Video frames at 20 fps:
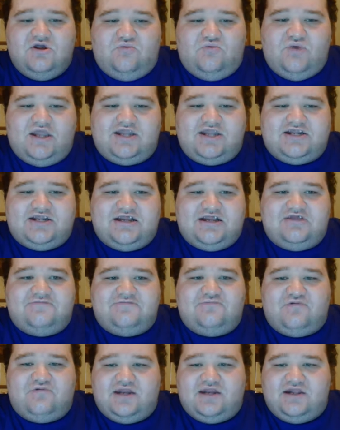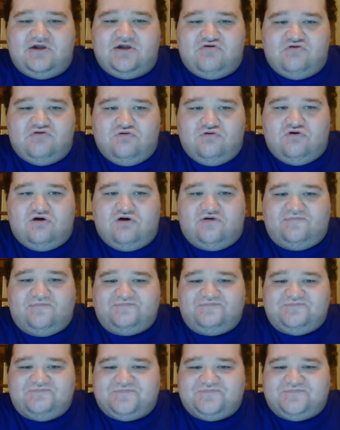which is pretty cool.